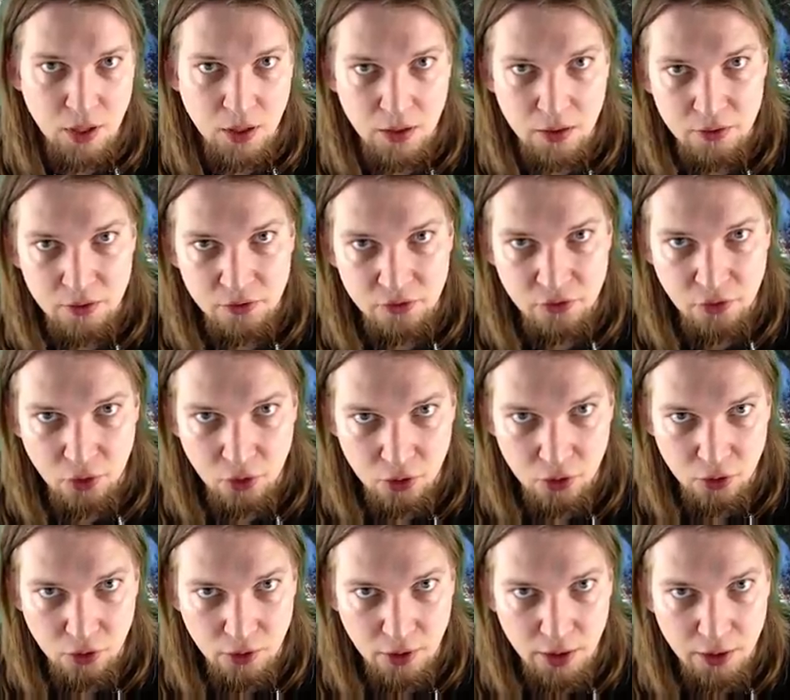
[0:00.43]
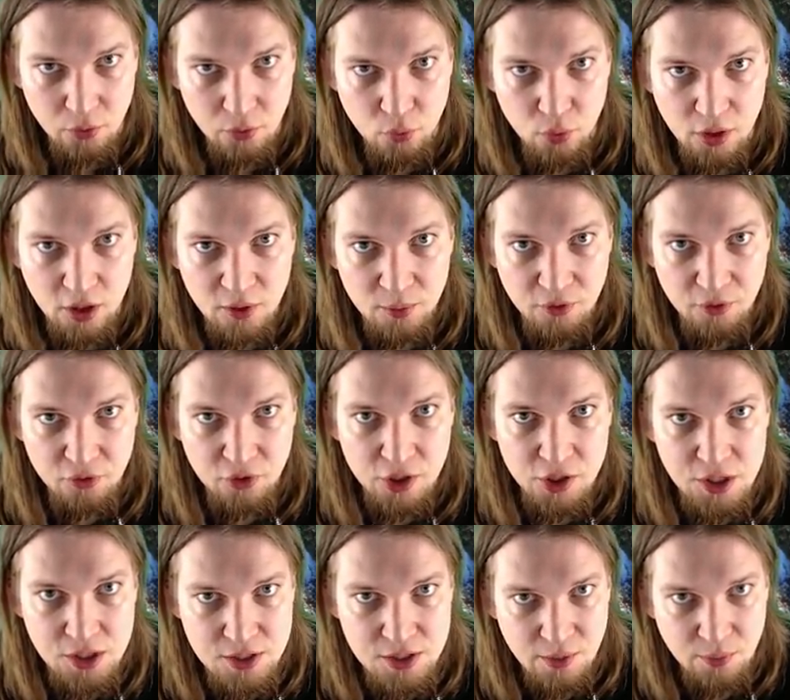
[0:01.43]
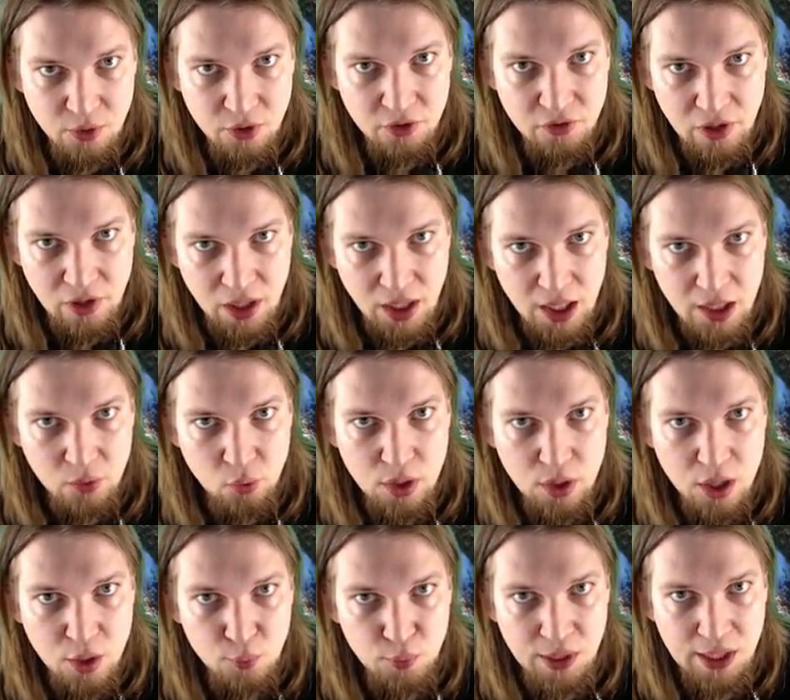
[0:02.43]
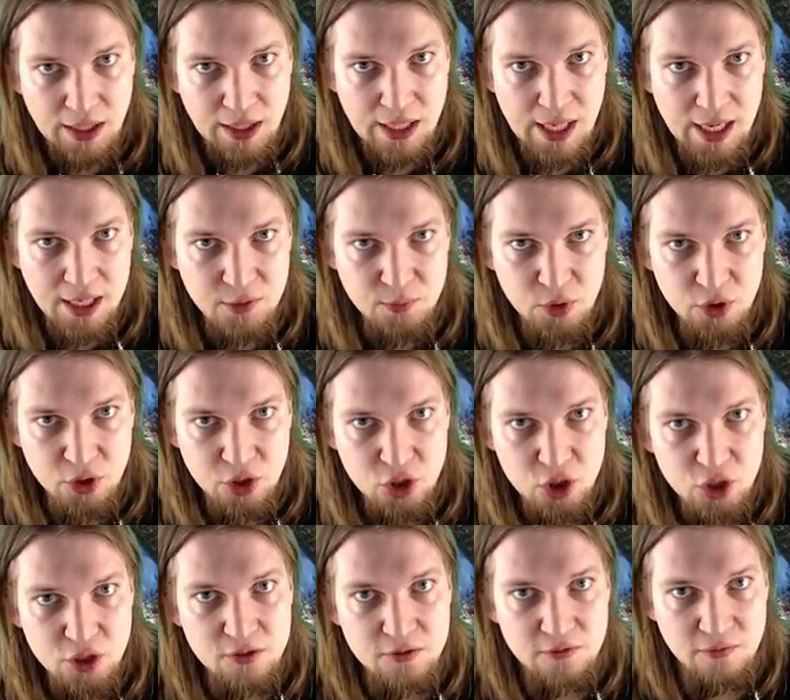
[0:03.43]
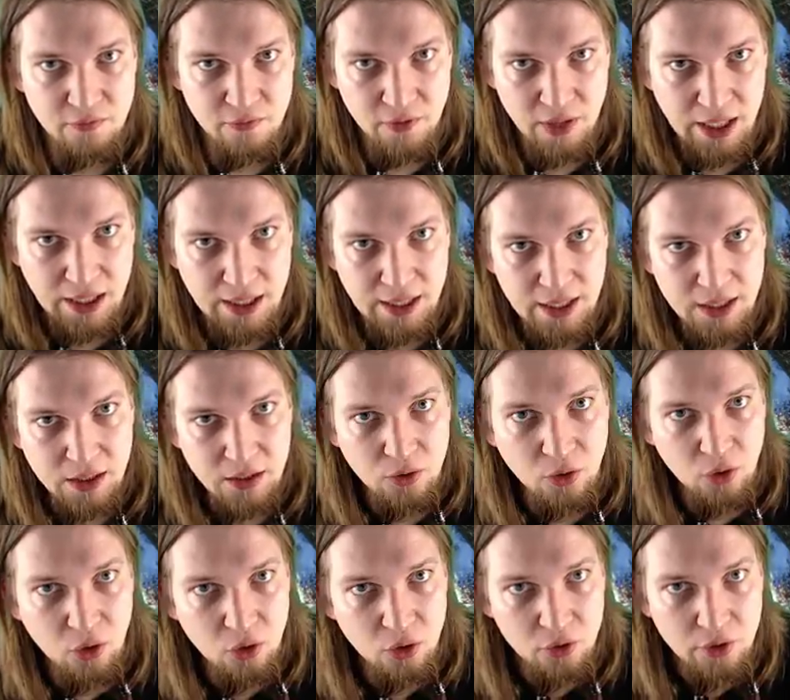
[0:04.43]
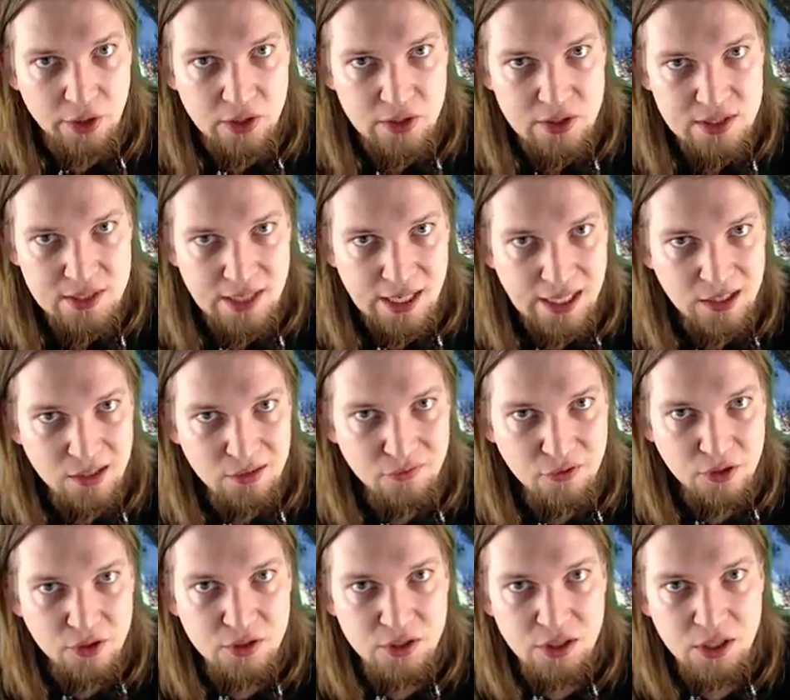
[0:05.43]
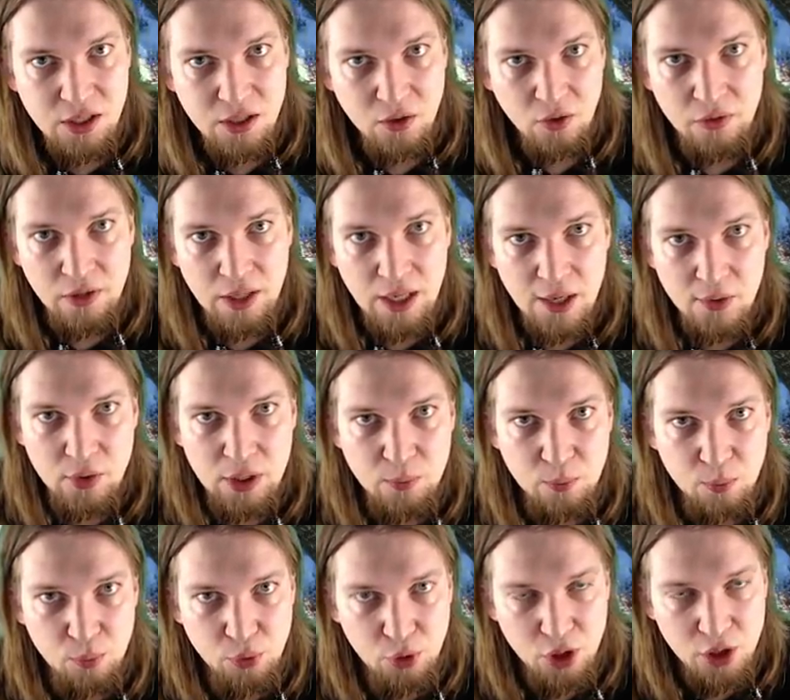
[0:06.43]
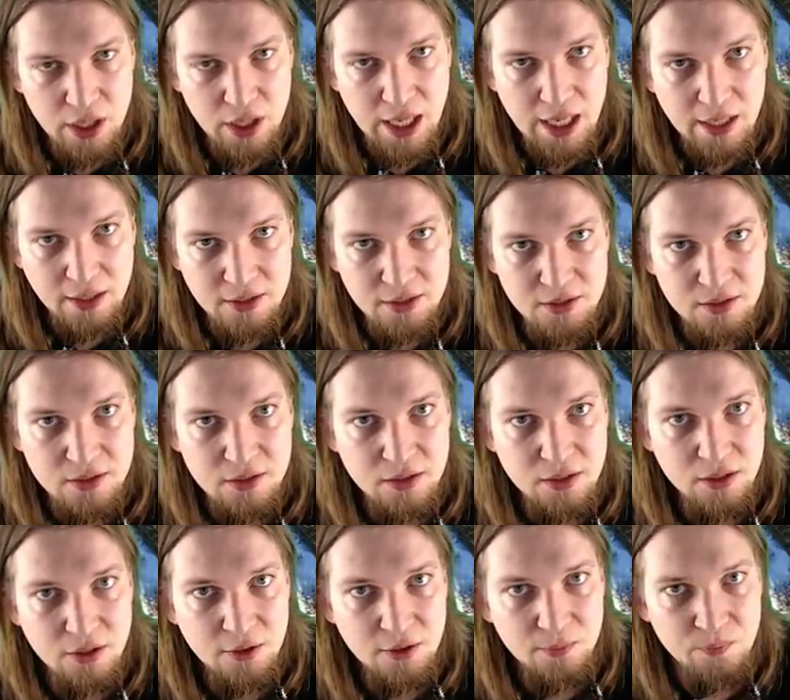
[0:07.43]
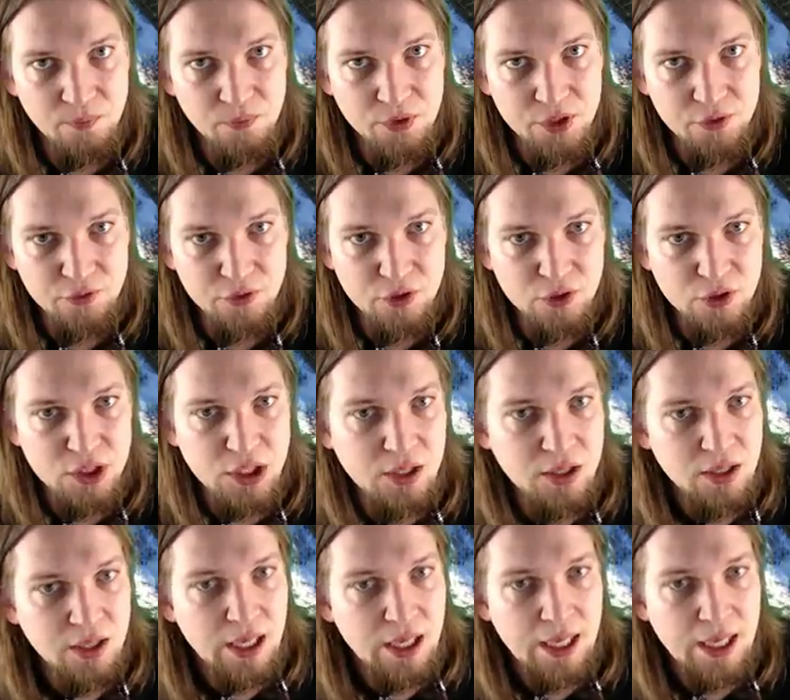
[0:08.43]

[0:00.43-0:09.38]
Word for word: Skål and welcome my friends, I'm Horath Drak and we are playing Expeditions Viking on insane difficulty, on the Erik Bloodaxe um, difficulty.